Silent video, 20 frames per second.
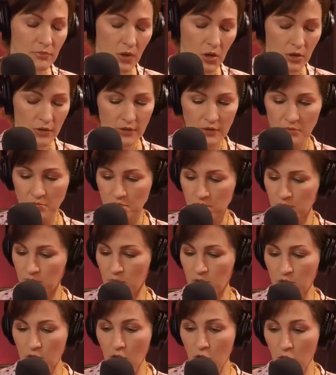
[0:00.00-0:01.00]
Yeah, awesome.
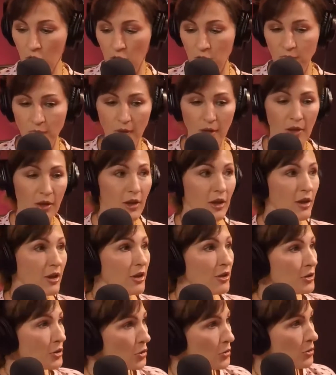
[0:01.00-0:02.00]
So,
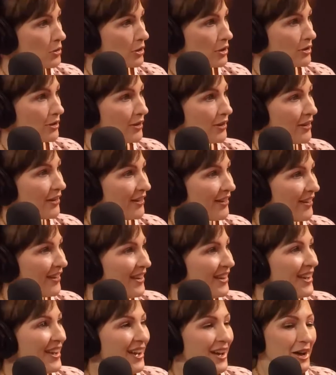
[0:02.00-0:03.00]
cool.
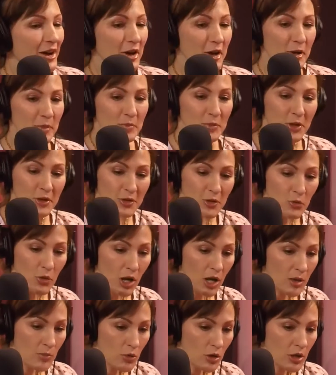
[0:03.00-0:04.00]
So
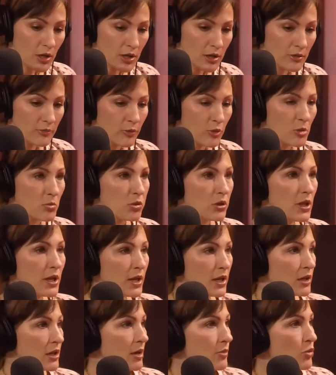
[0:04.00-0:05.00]
I brought in for a
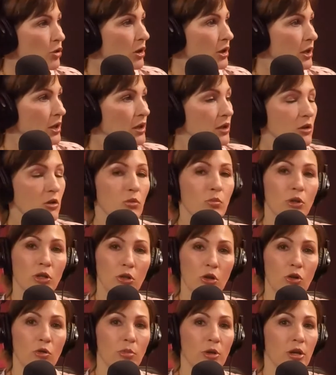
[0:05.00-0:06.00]
plant, I brought Ginko
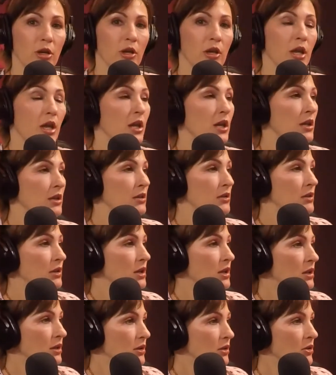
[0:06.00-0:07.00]
Biloba. And
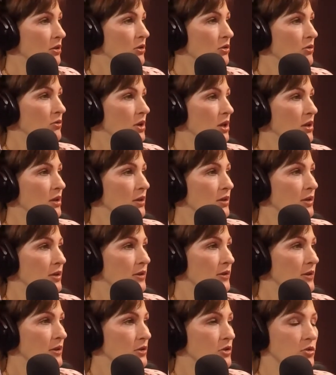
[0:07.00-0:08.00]
ginkgo
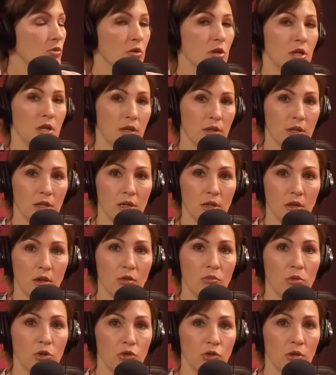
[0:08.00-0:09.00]
is a tree that
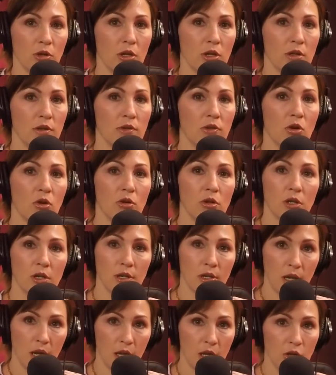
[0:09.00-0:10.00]
originally started
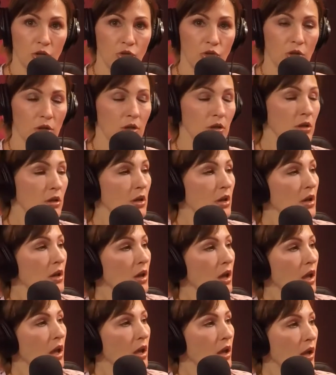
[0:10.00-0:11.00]
in Asia,
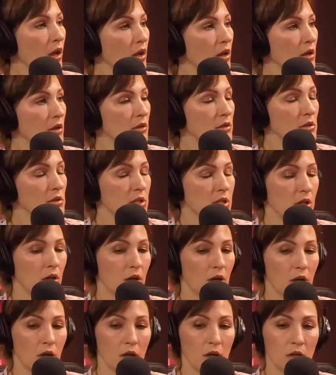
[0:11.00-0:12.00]
and
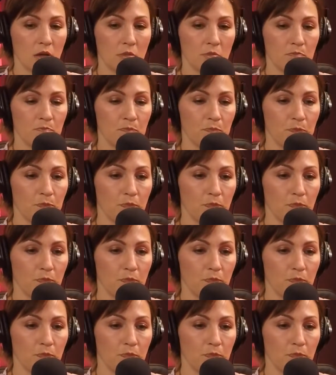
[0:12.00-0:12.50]
now